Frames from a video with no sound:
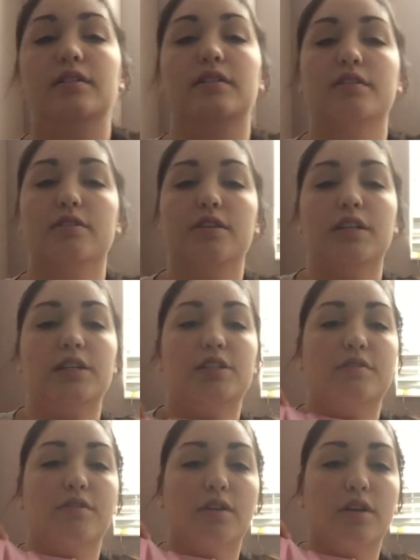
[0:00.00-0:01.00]
under each
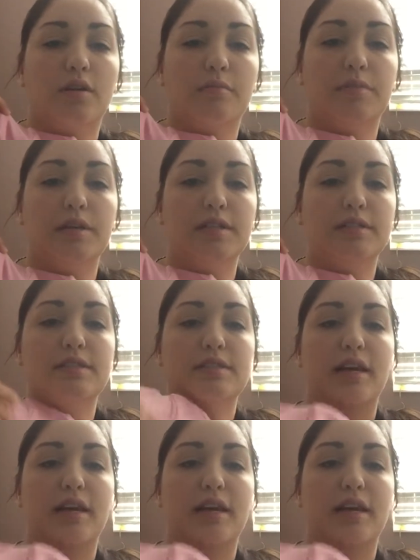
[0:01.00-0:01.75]
of her armpits,